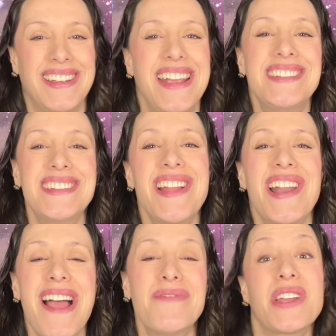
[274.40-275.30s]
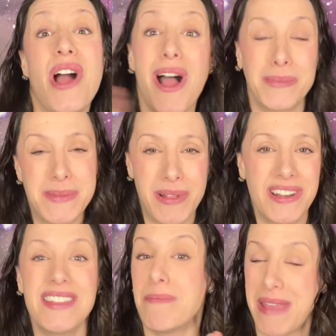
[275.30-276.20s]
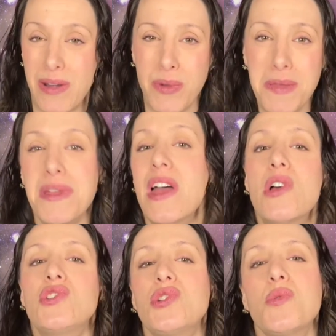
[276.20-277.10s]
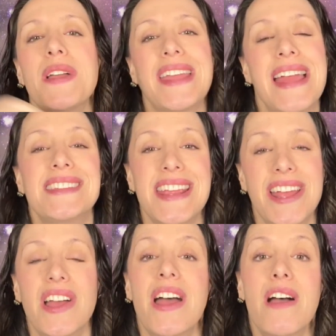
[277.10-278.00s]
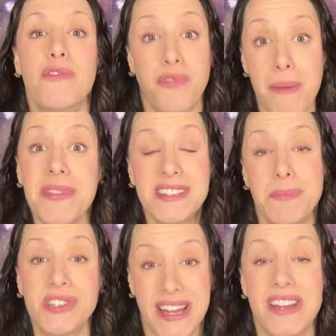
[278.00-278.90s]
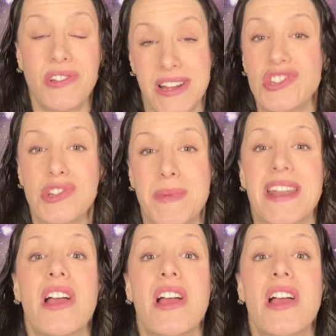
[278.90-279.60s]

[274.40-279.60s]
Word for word: it did not have the comms ability, the bandwidth, to get data from this particular instrument